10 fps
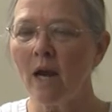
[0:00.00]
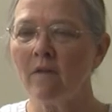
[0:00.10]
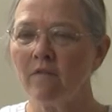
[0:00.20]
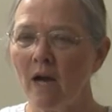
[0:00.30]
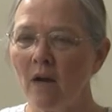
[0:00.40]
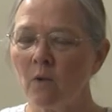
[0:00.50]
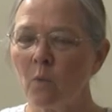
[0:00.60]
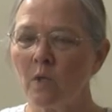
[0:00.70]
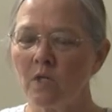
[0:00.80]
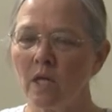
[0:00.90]
I found
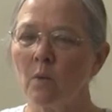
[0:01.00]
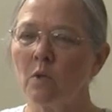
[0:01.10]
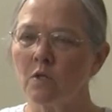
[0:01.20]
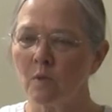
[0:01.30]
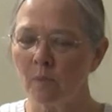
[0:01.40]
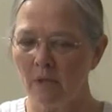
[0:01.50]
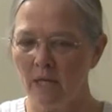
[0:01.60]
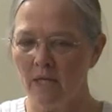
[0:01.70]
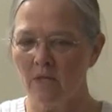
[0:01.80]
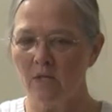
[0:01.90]
was it was the
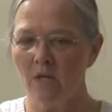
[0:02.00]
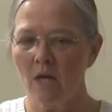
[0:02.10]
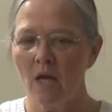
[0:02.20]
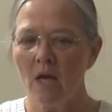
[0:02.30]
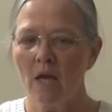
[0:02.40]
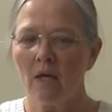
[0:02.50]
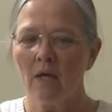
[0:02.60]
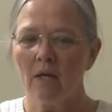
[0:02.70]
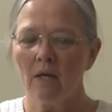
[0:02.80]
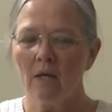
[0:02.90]
place.
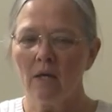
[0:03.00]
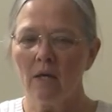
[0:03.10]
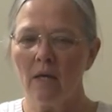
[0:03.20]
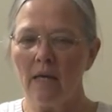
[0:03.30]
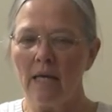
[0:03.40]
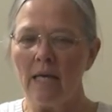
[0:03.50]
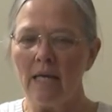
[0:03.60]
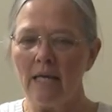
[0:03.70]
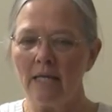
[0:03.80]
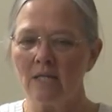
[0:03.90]
It
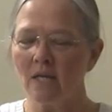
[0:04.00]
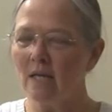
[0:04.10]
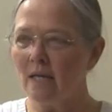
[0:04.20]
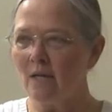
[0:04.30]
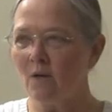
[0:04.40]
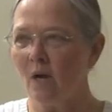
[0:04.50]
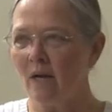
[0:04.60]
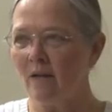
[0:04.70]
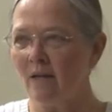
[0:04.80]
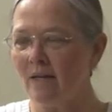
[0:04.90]
is,
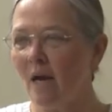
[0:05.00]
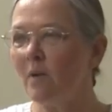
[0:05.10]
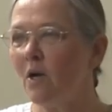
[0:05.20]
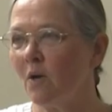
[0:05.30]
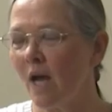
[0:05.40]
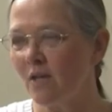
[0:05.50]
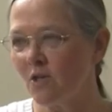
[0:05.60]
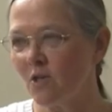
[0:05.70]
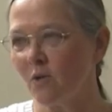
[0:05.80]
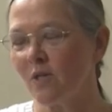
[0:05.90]
and now we go to
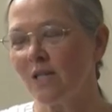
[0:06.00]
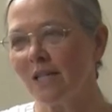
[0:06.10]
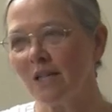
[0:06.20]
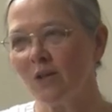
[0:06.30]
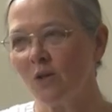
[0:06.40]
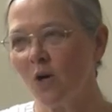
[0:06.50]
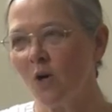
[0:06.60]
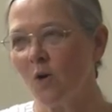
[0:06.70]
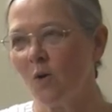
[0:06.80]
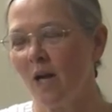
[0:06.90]
Assagioli's little
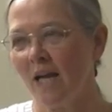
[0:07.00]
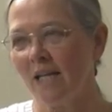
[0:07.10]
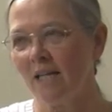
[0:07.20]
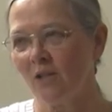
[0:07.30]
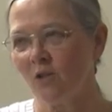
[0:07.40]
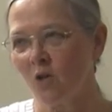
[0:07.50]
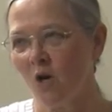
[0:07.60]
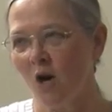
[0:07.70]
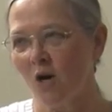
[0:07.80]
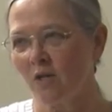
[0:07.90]
known and little
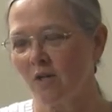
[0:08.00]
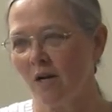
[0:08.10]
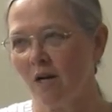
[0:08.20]
taught